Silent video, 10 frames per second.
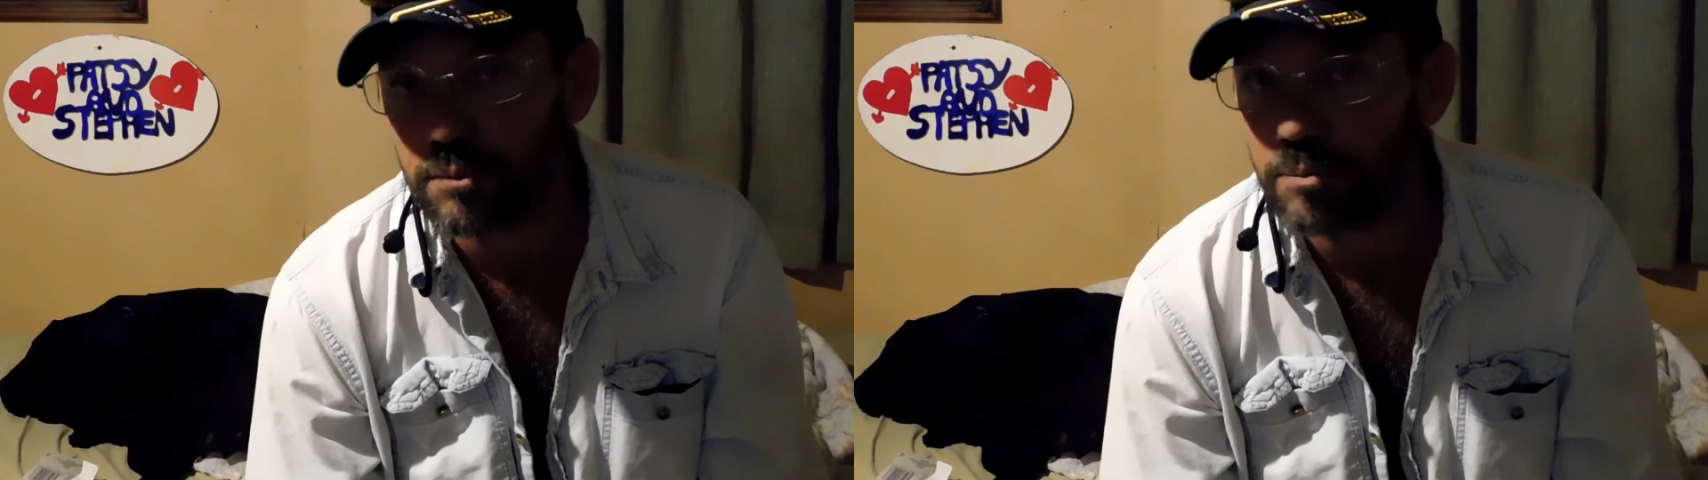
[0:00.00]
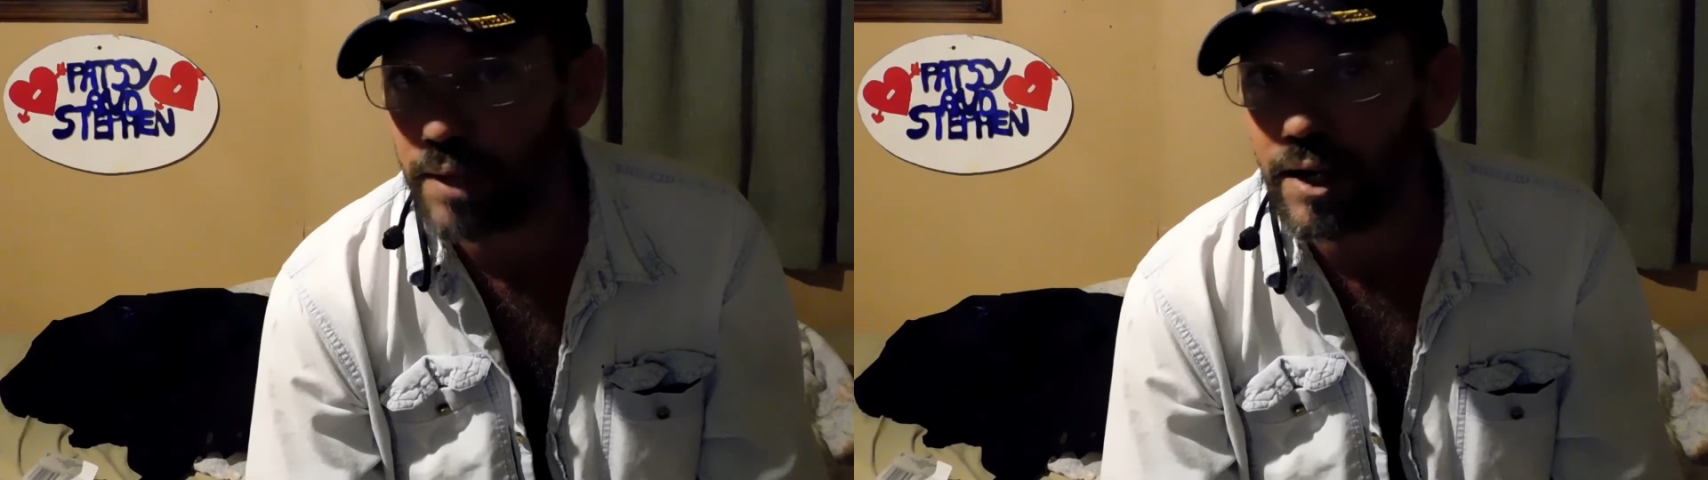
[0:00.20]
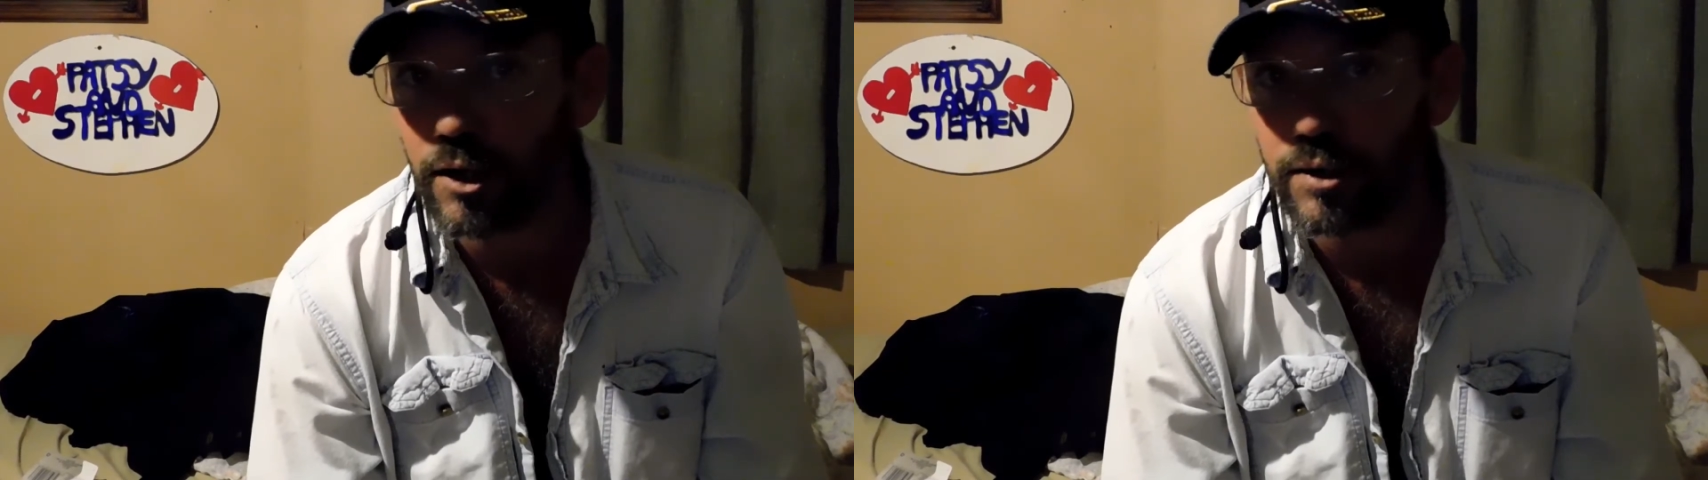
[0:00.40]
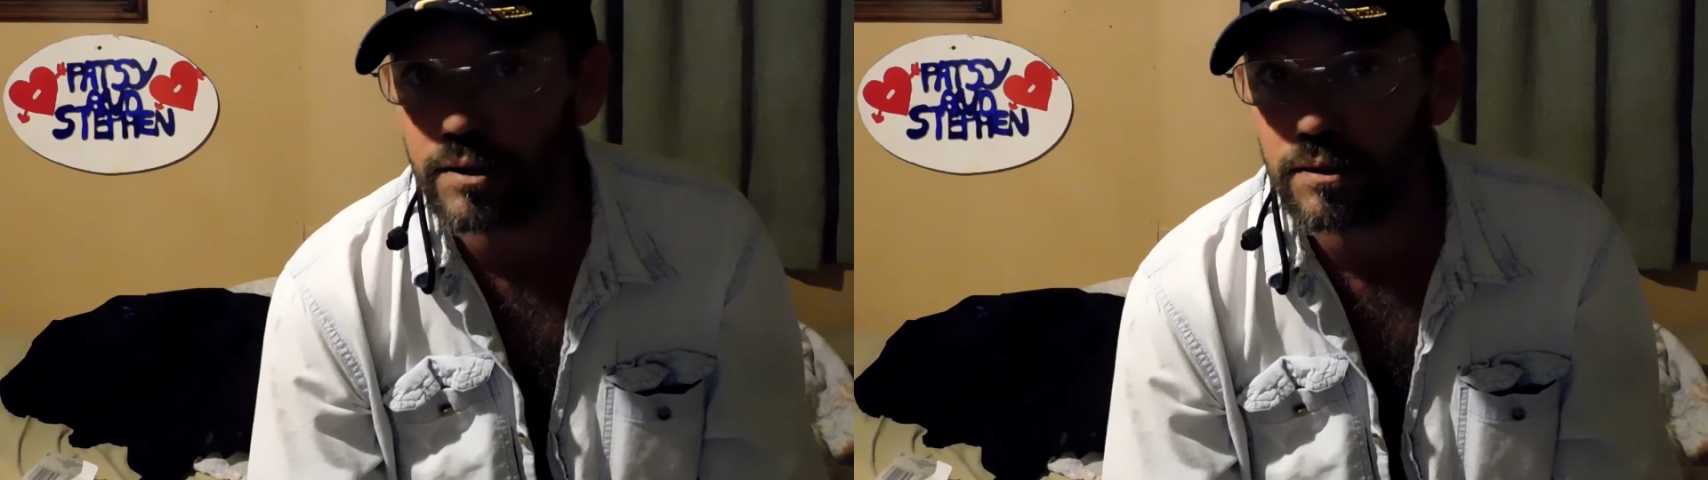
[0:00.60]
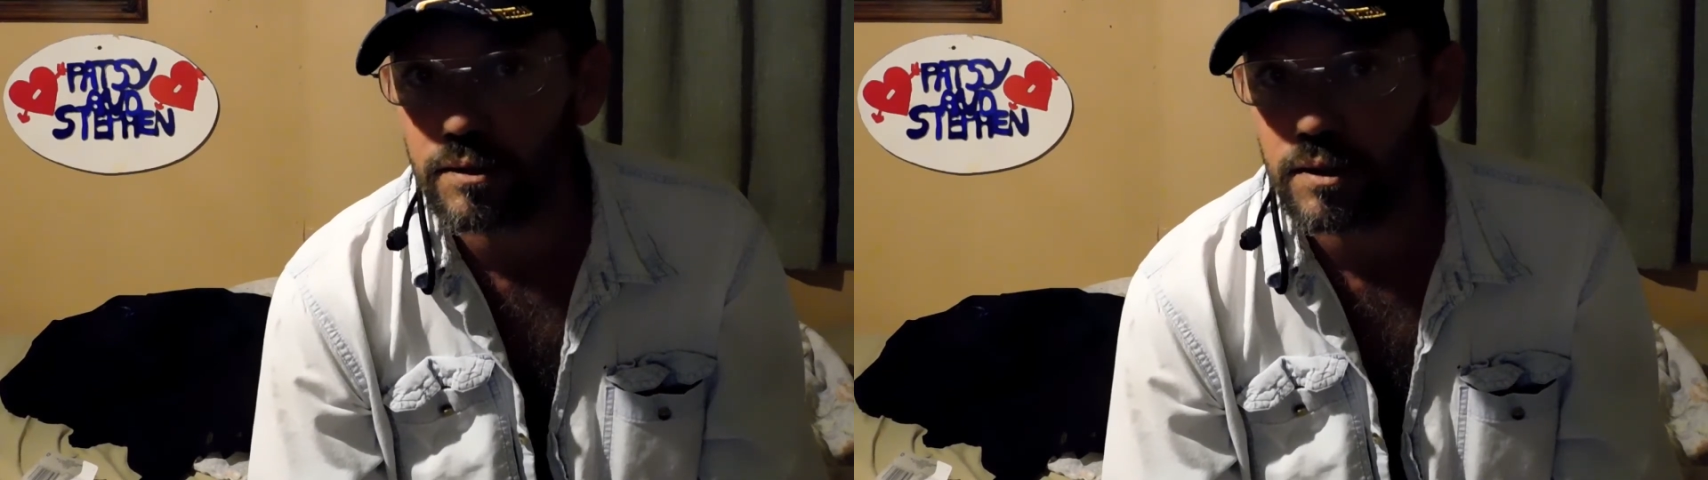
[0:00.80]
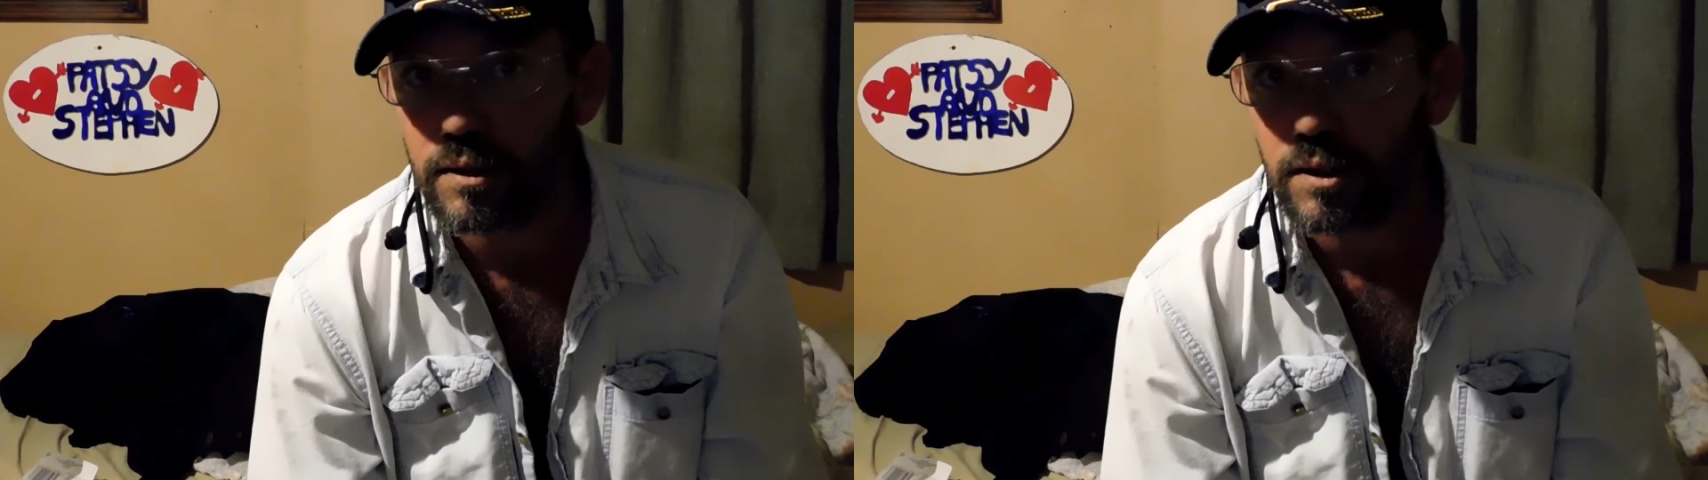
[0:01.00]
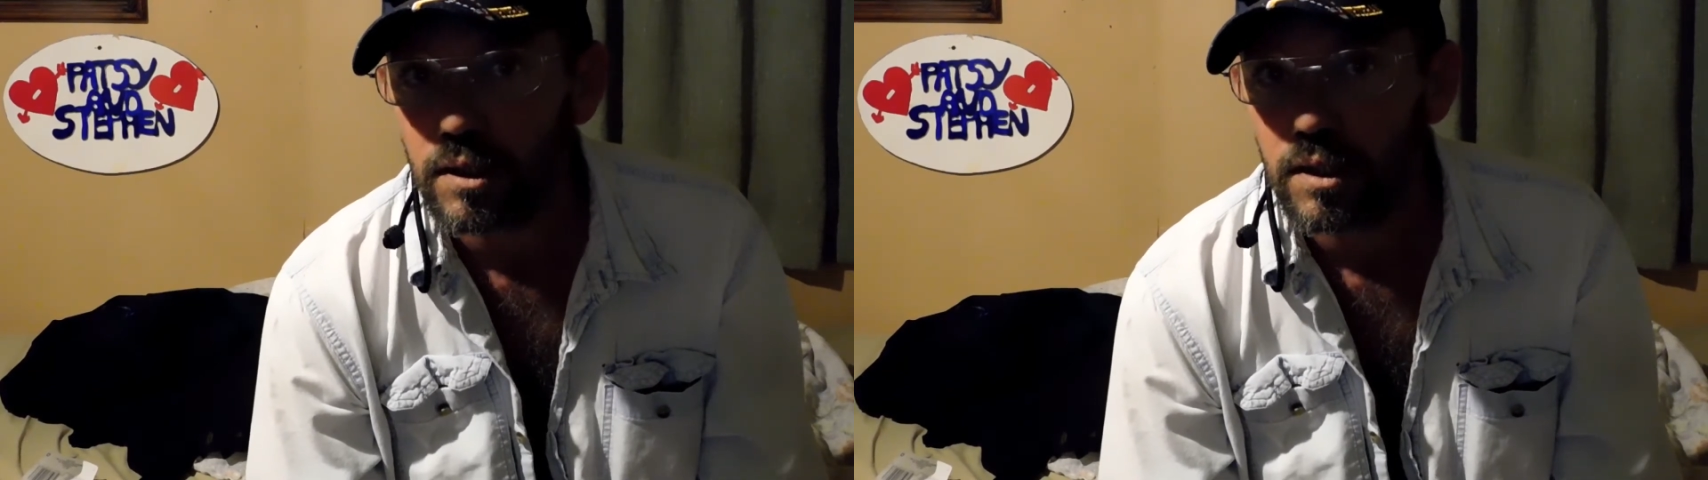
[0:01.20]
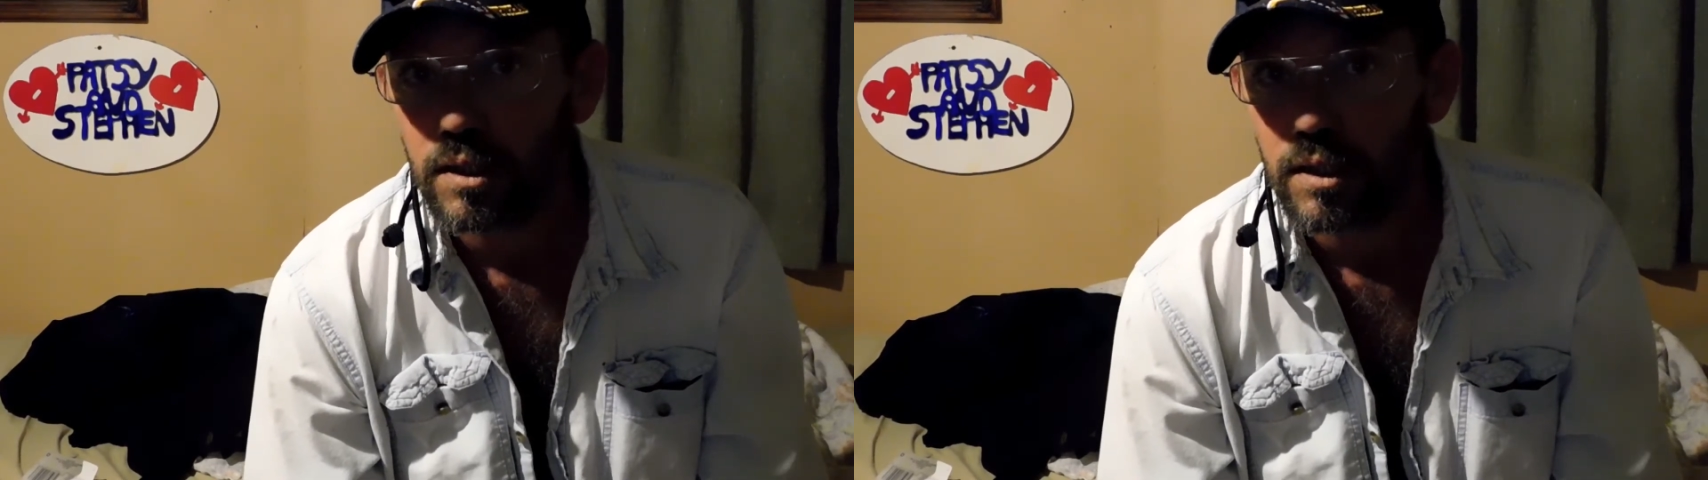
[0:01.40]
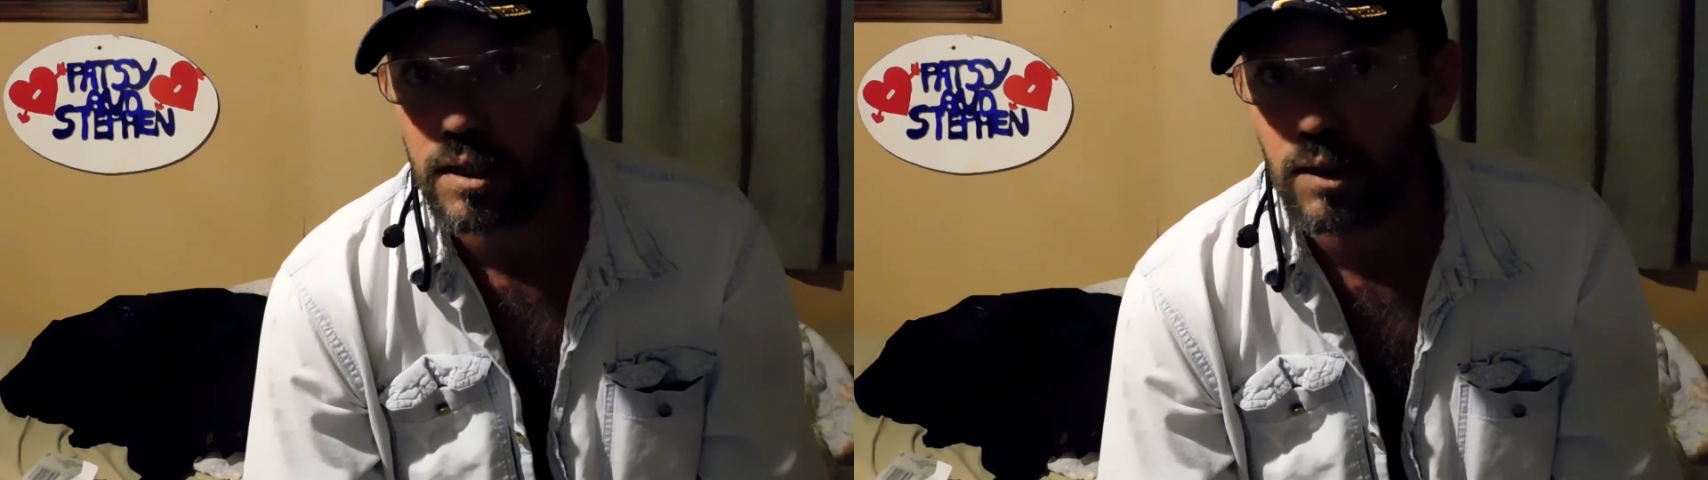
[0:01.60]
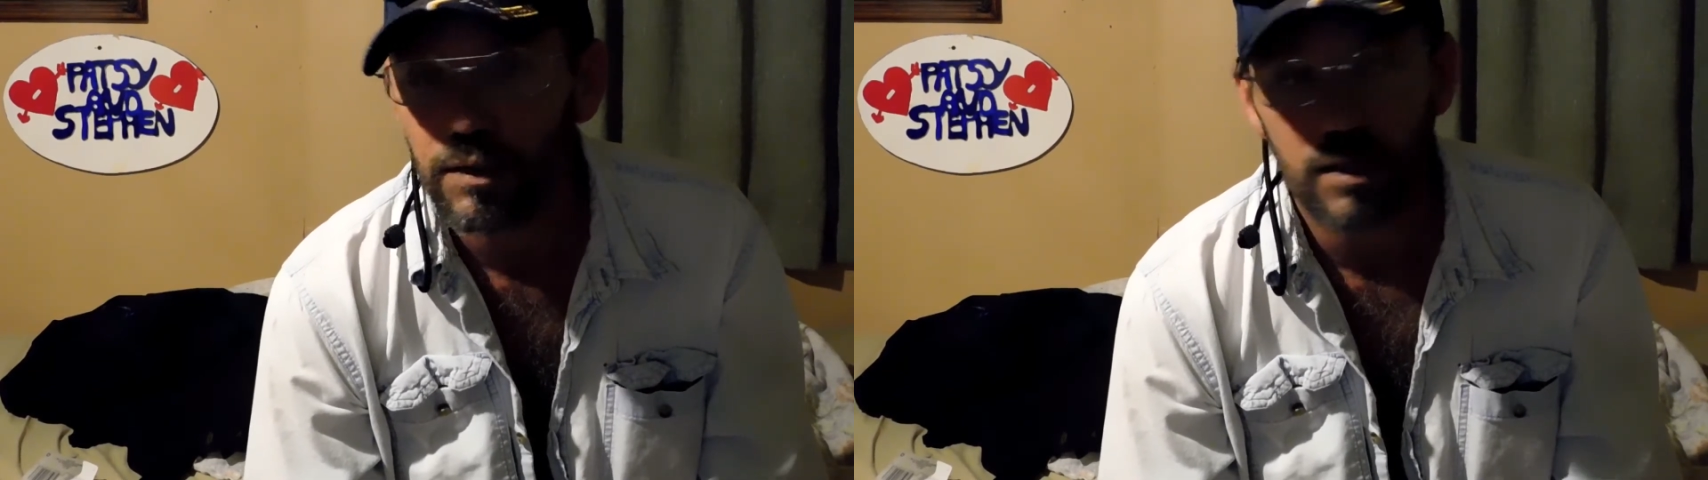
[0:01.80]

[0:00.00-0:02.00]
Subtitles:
prepared, and